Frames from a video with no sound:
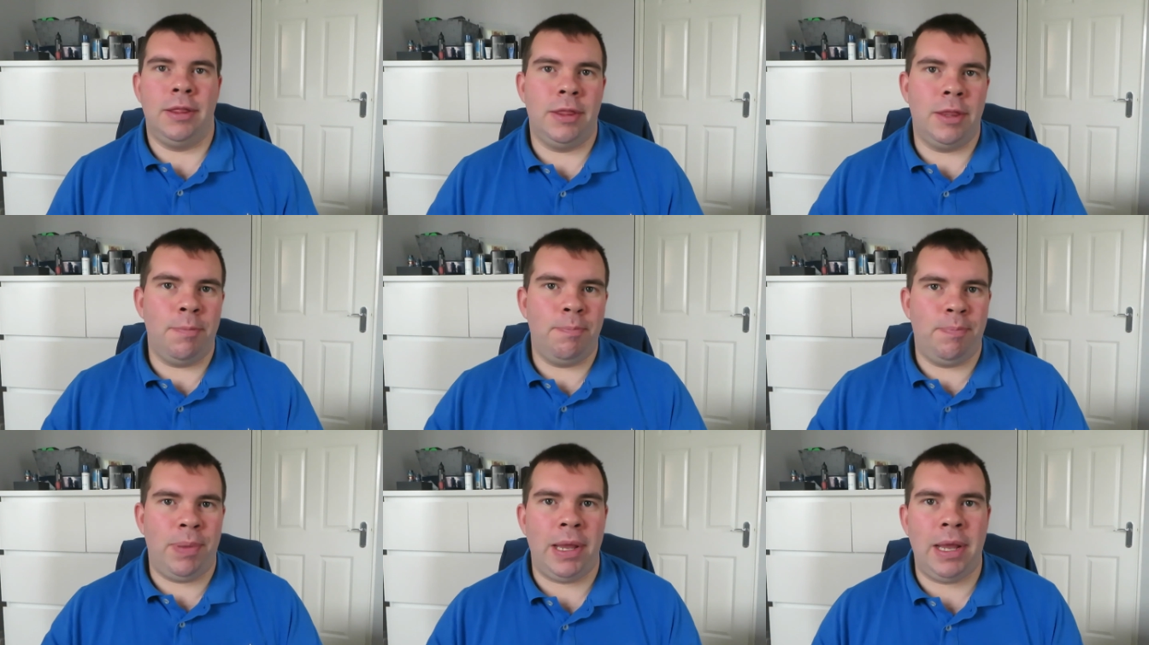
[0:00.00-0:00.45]

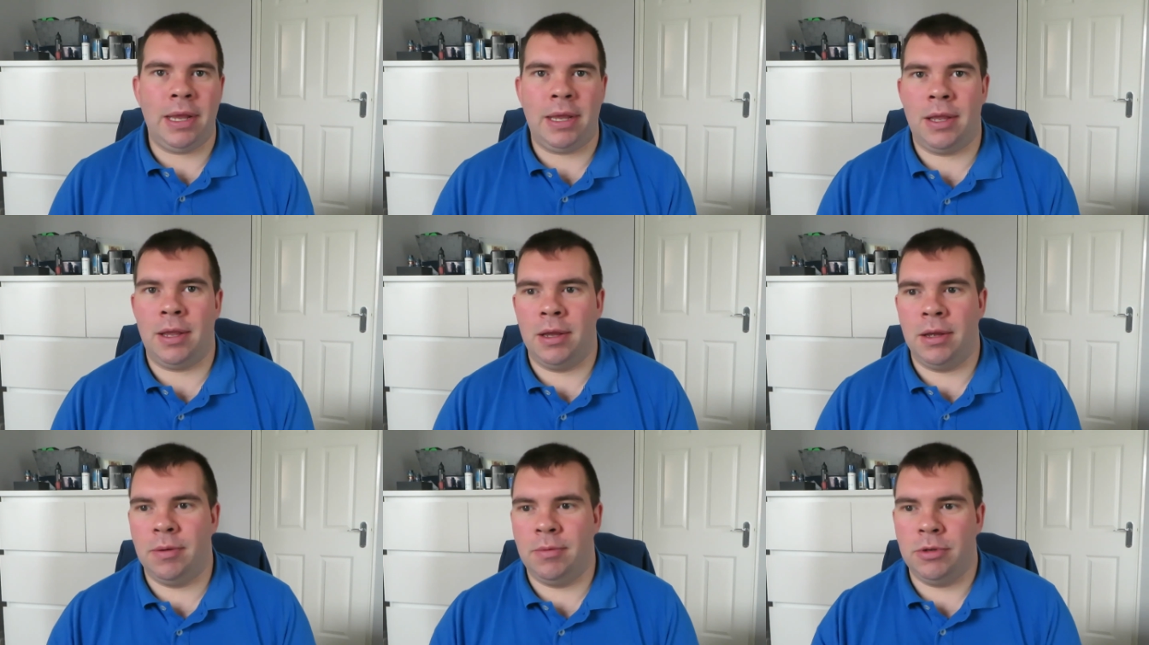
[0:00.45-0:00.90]
the
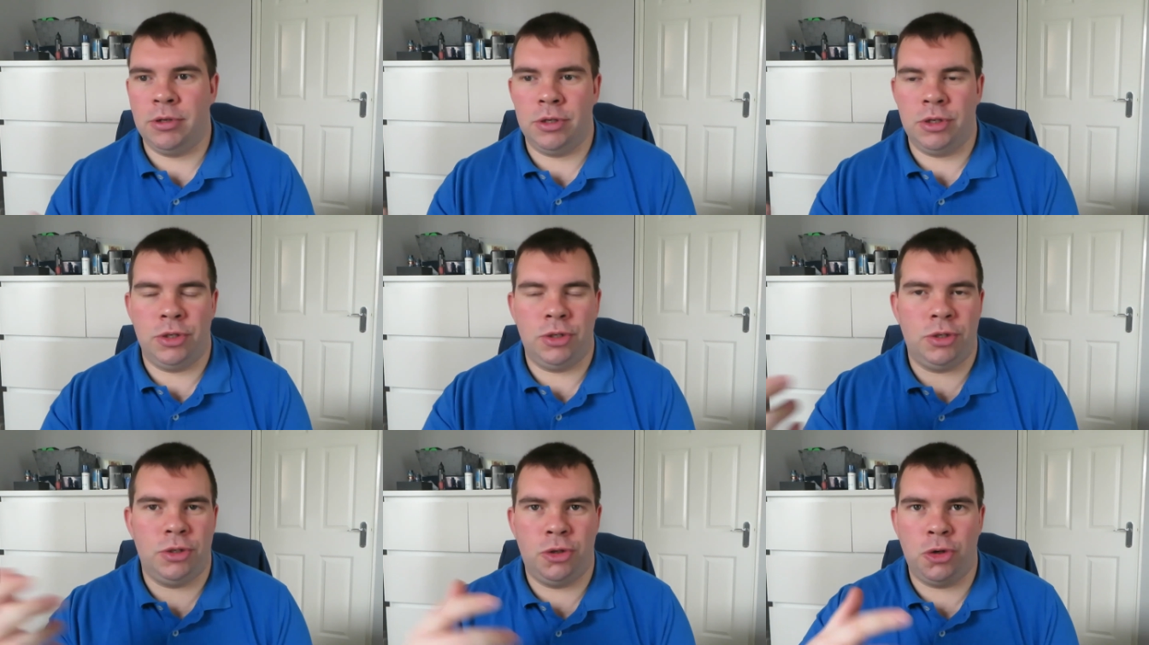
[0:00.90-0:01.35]
big
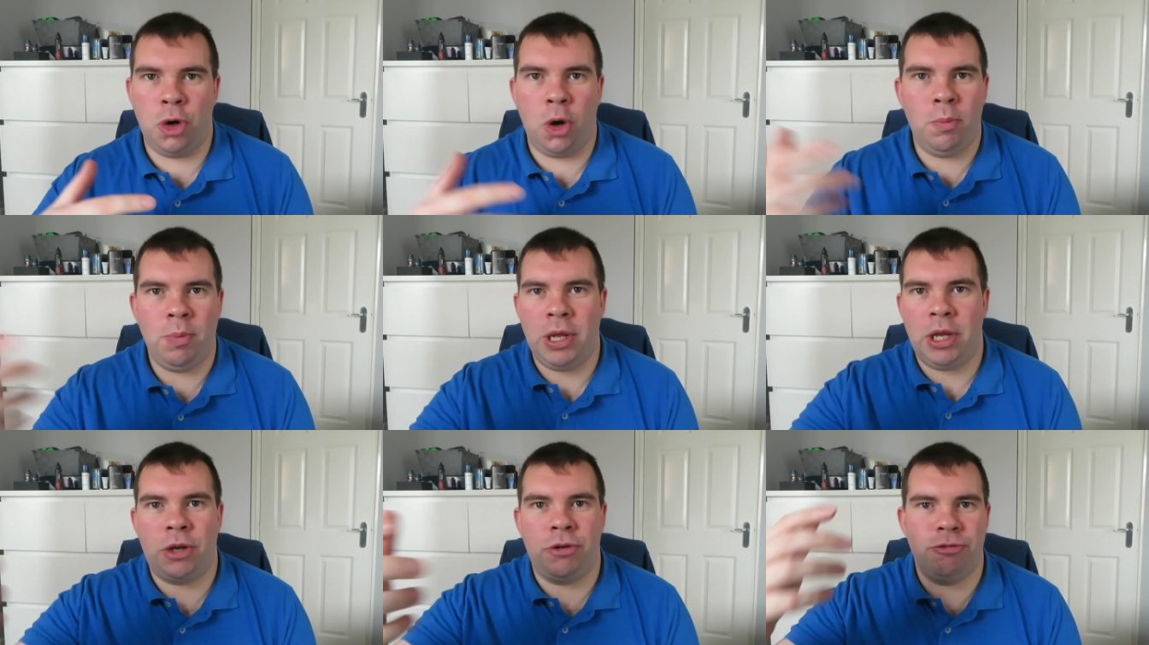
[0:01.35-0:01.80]

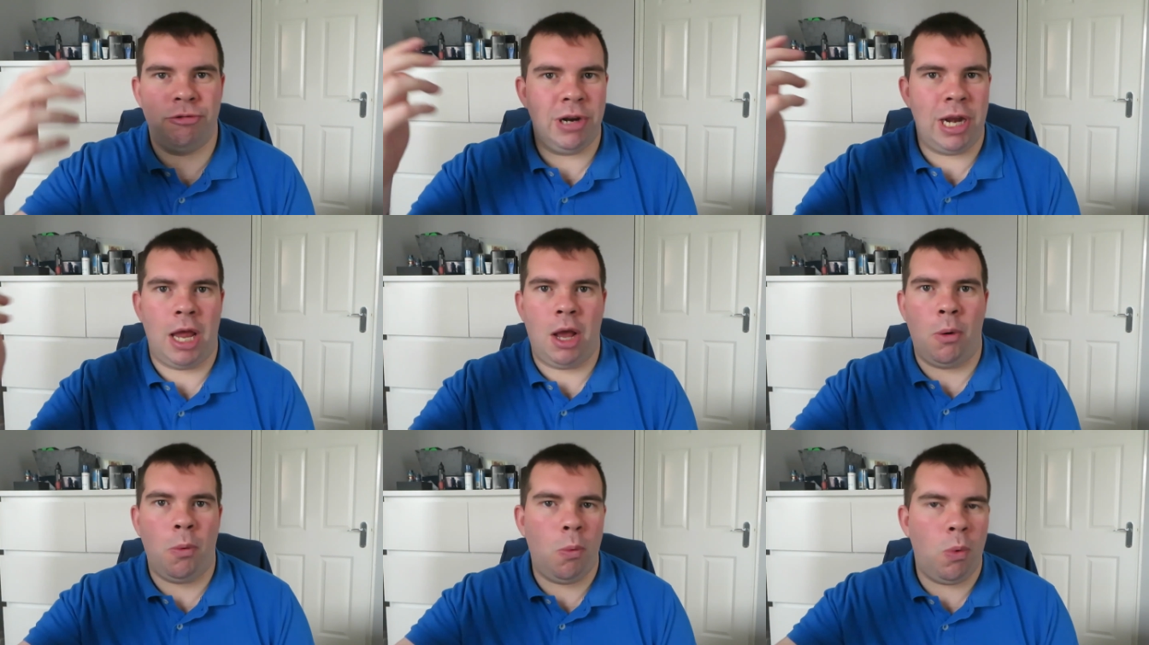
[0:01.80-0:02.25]
Joby
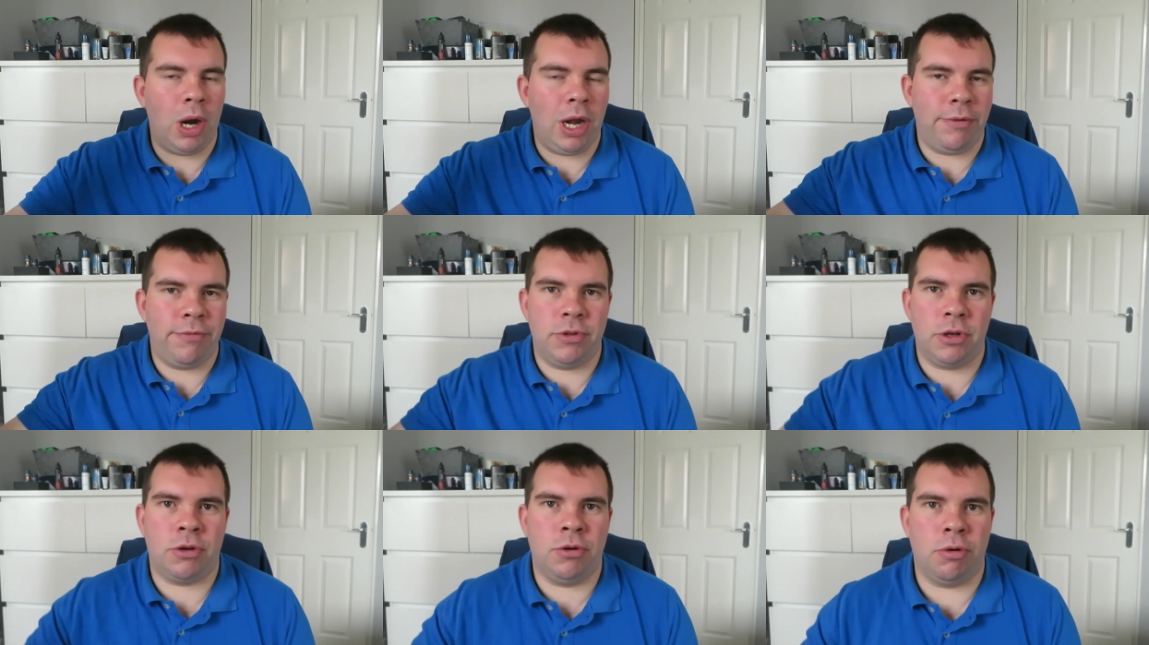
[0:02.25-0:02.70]
Gorilla,
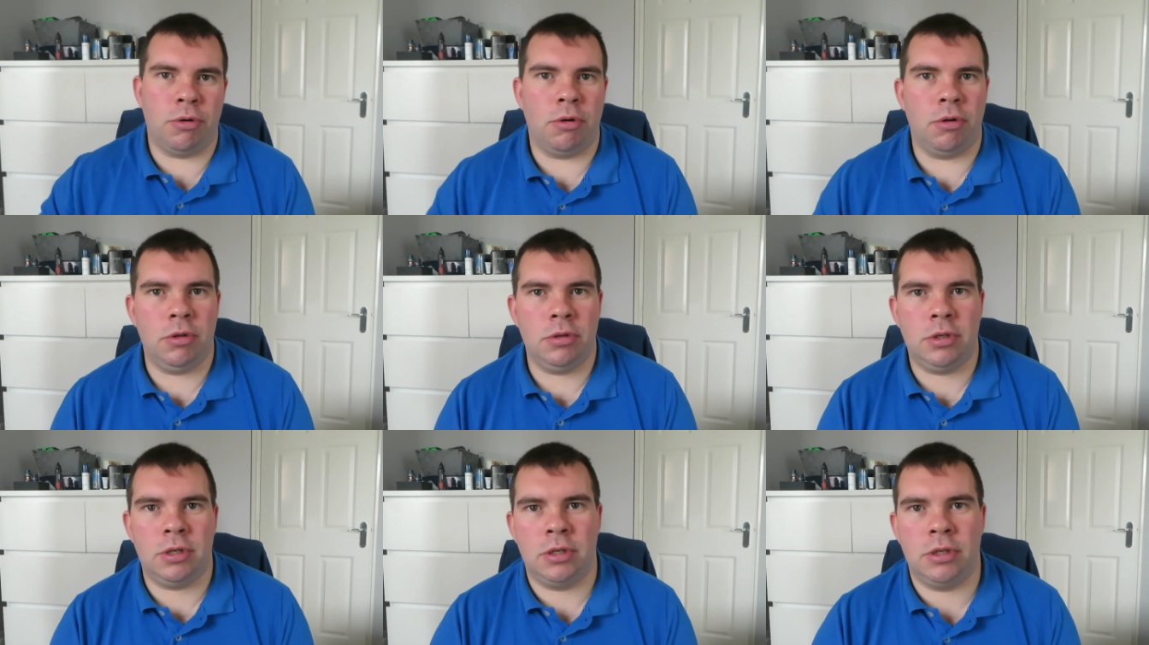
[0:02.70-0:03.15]
whatever they're
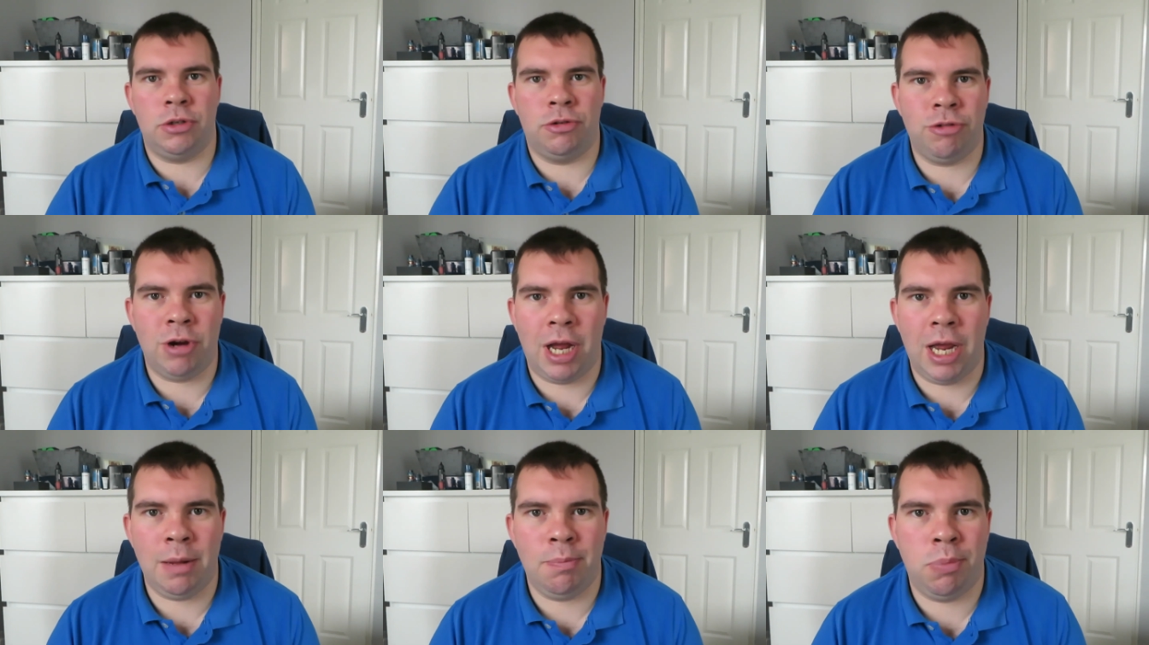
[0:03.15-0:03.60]
called,
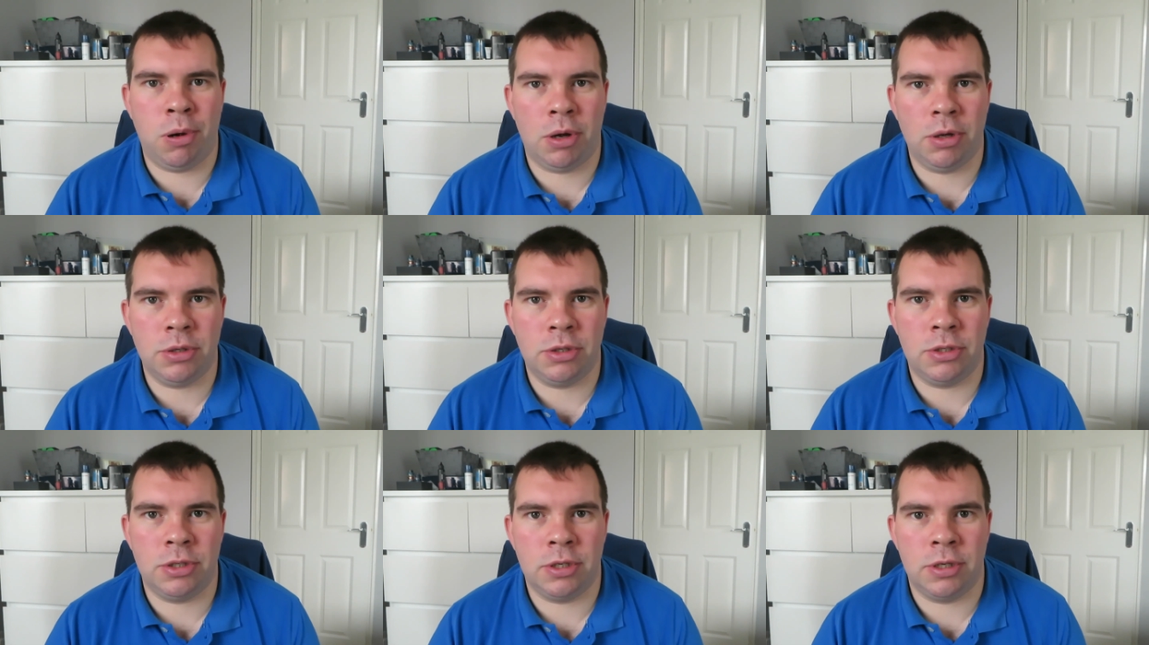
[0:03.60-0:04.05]

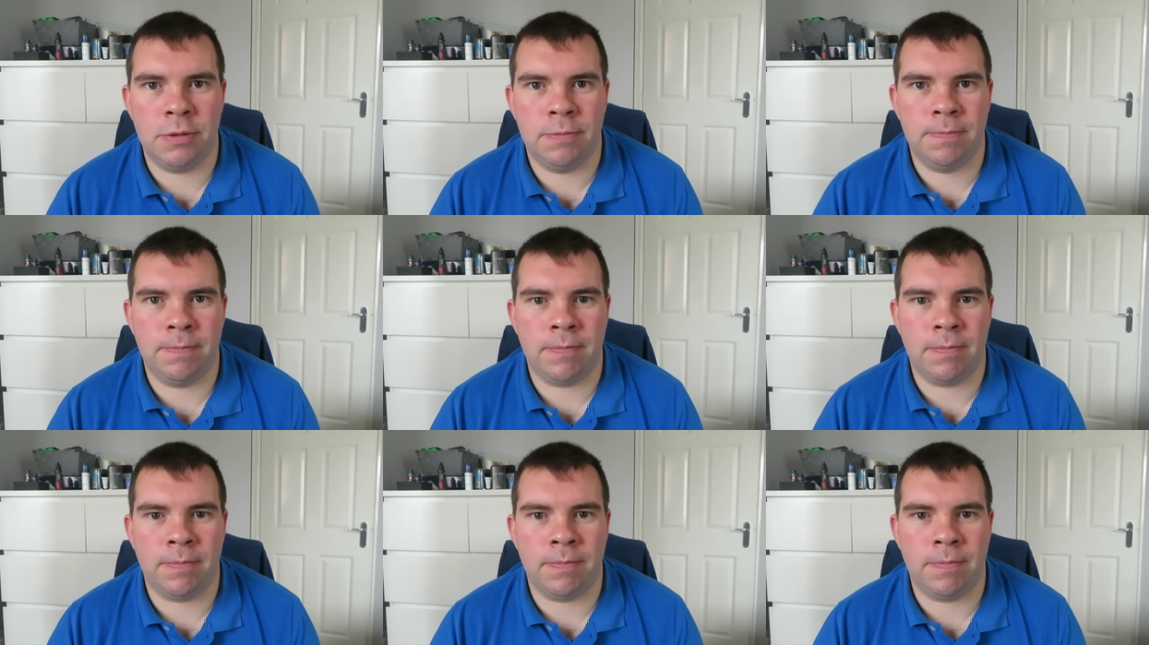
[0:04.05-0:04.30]
tripods.